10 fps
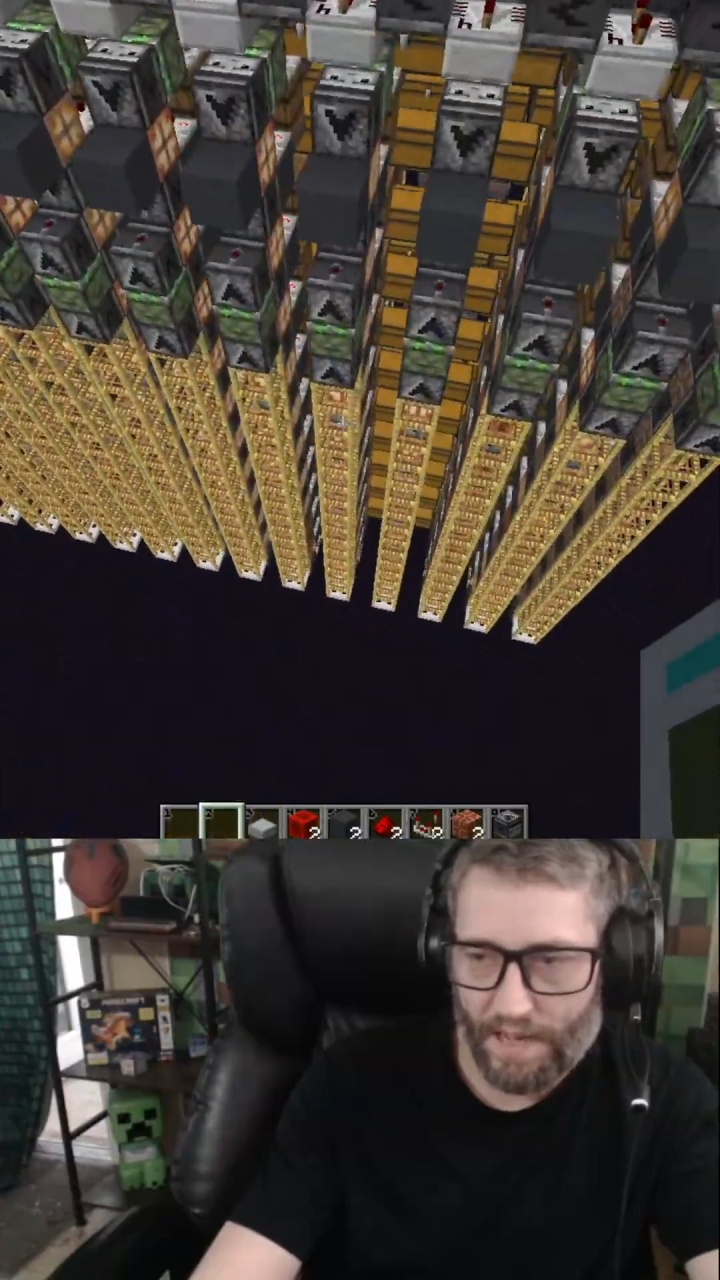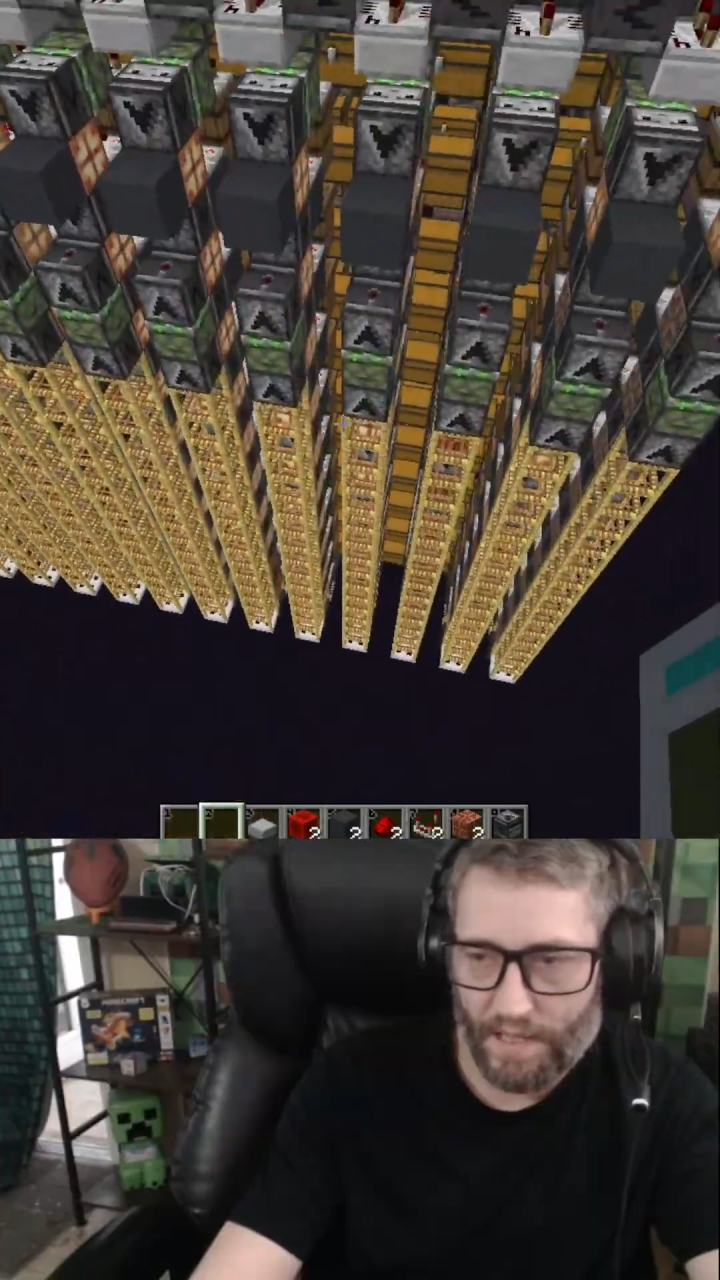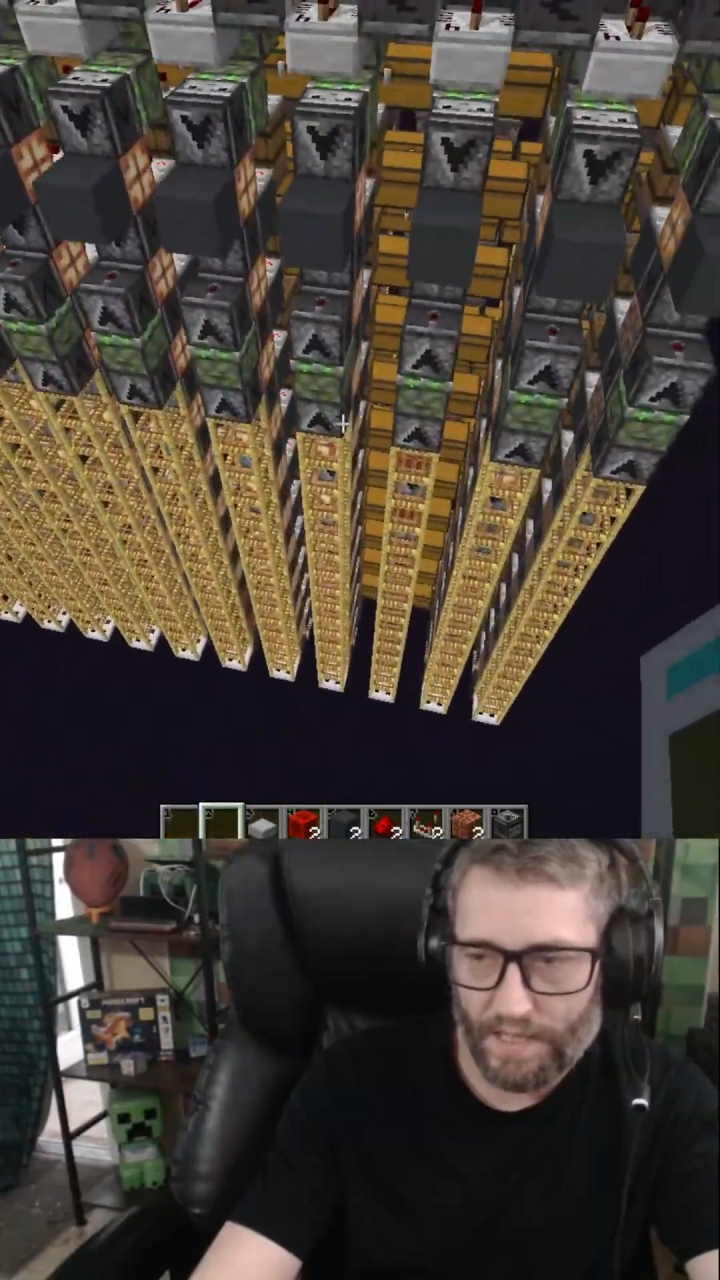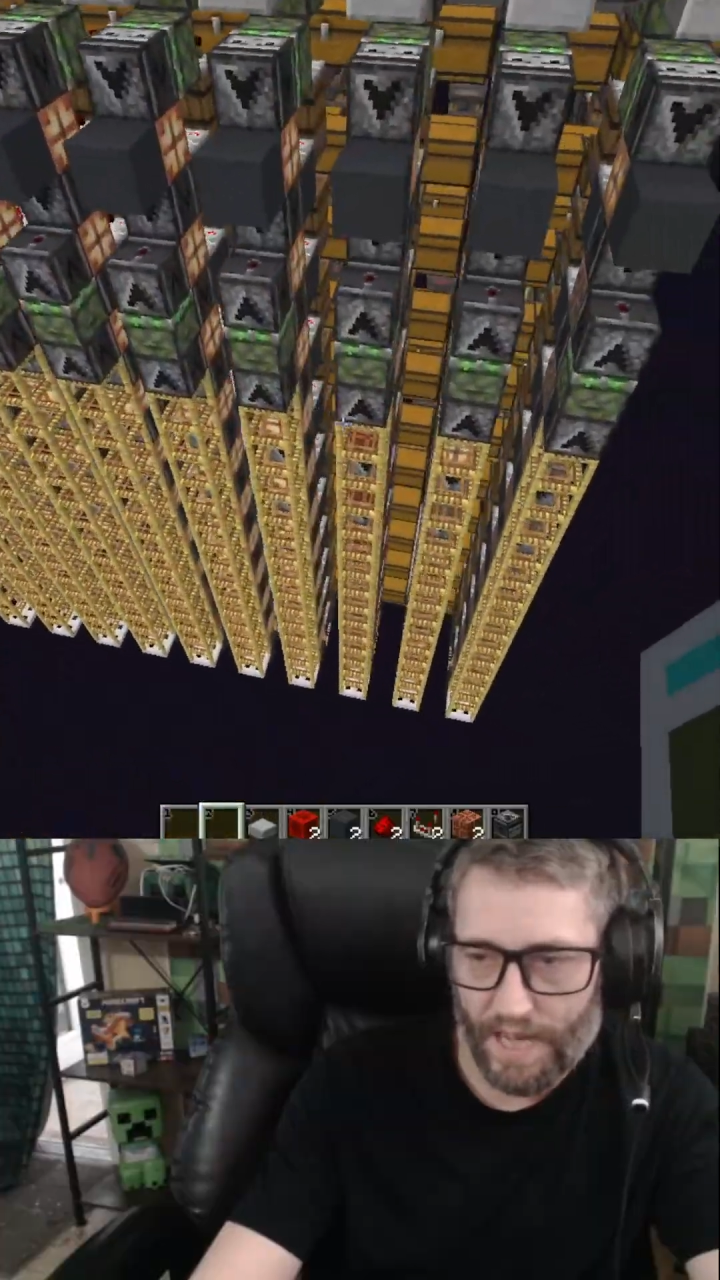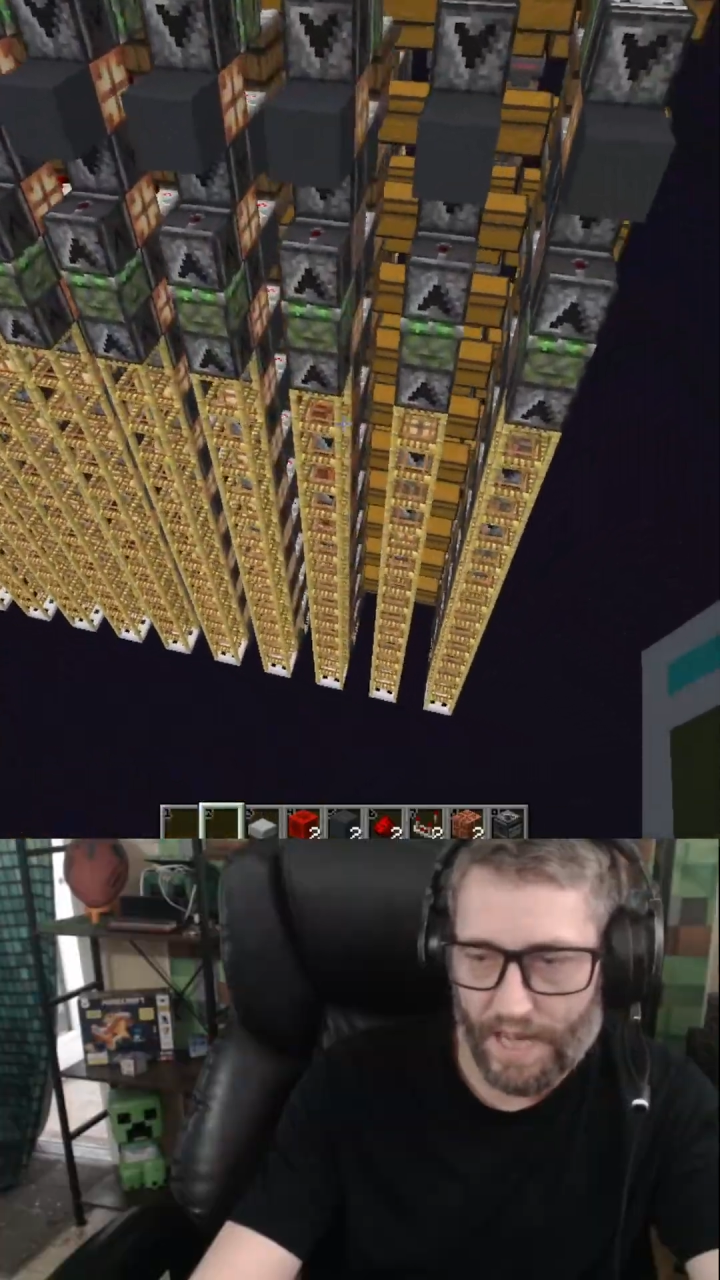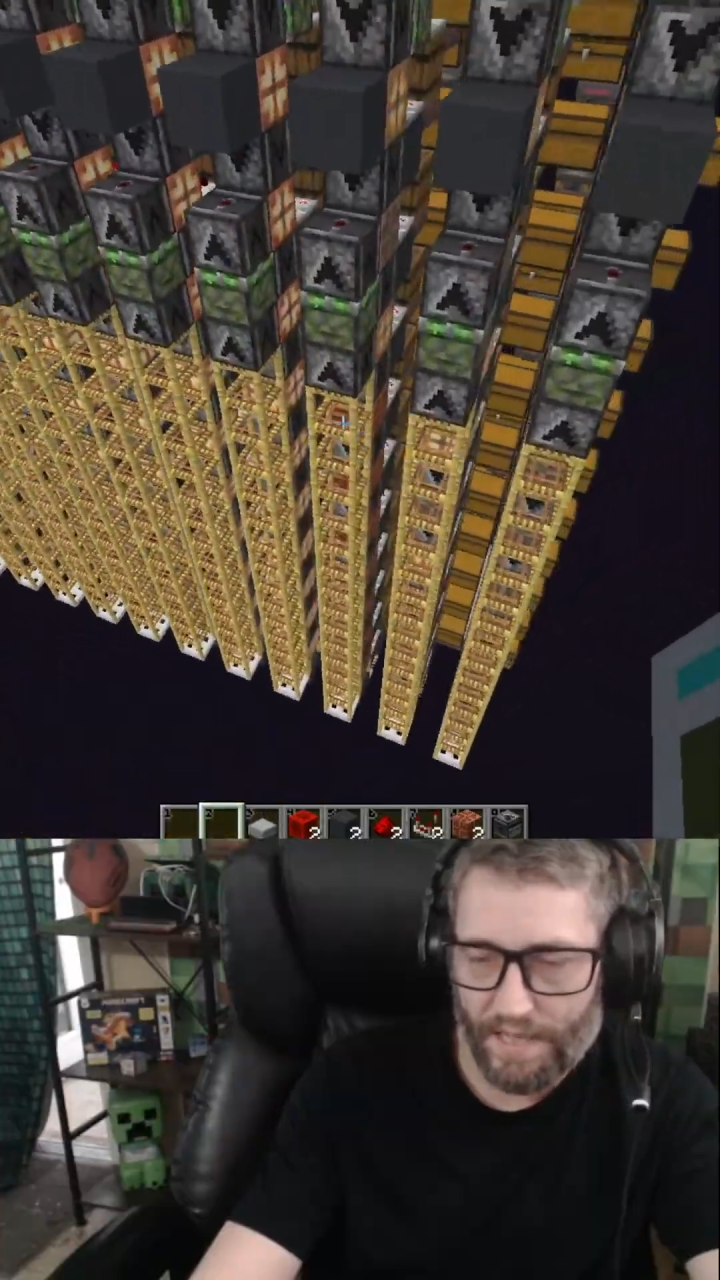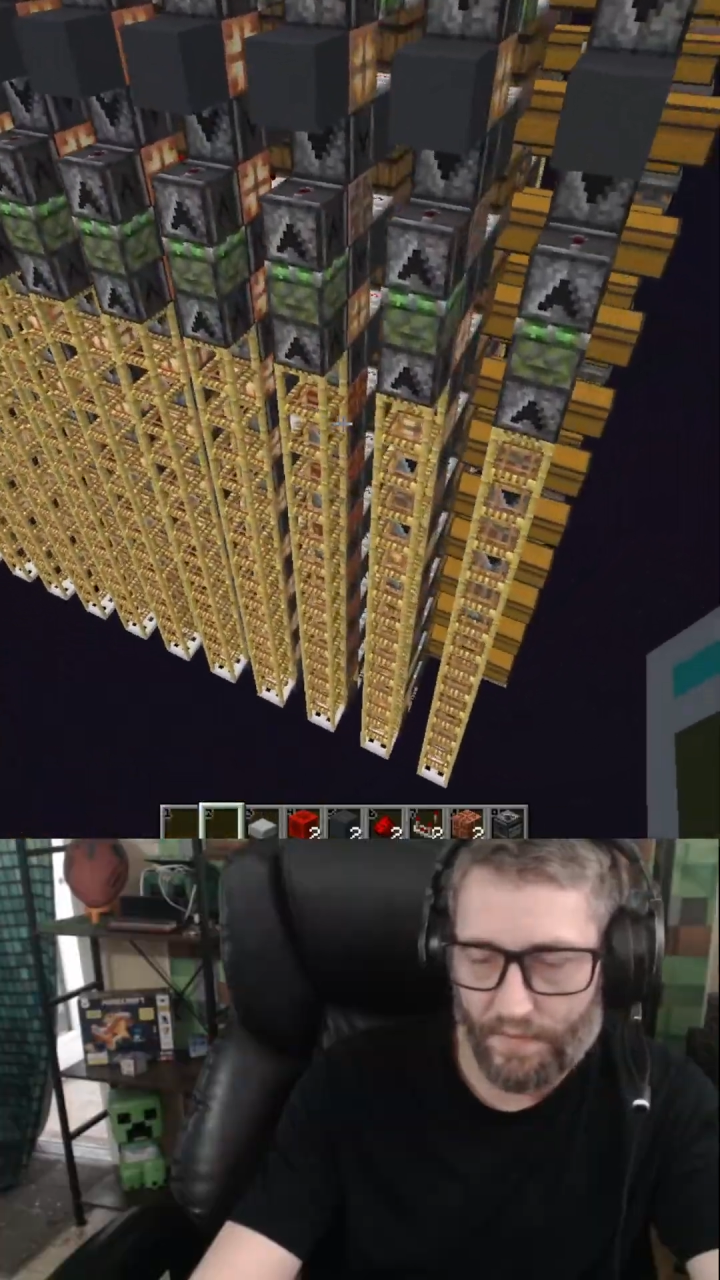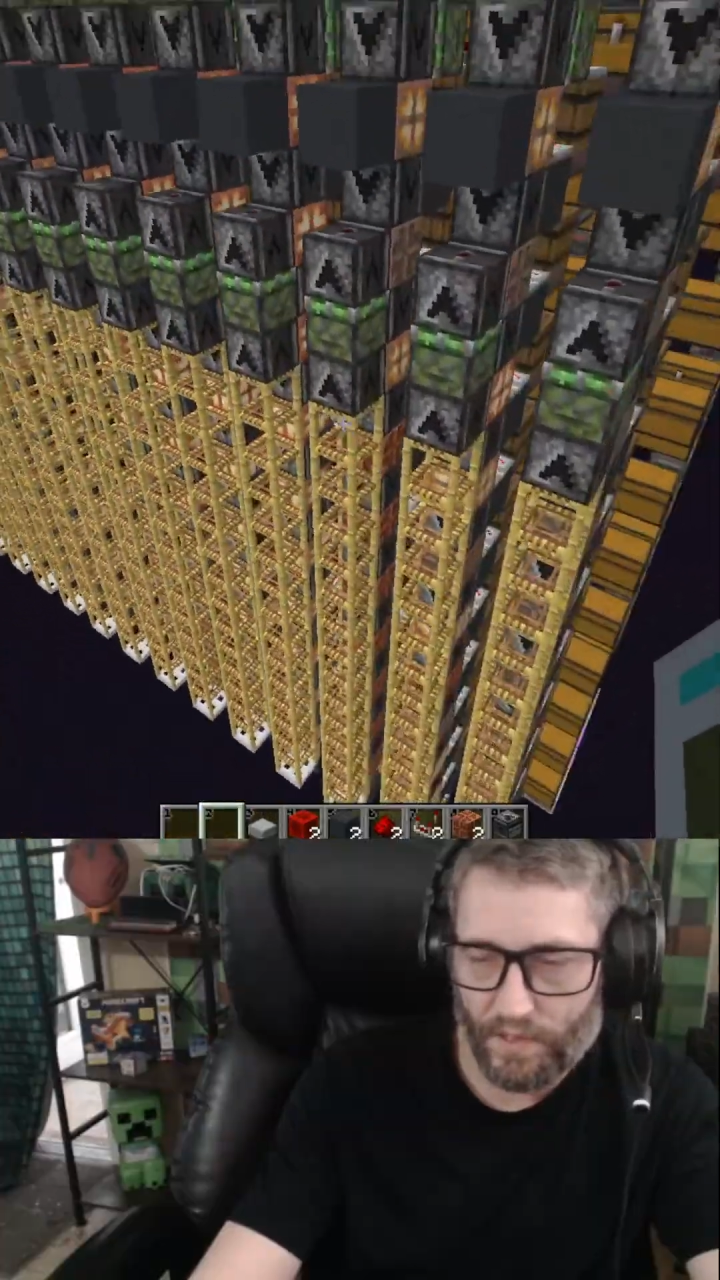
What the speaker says: Because I had different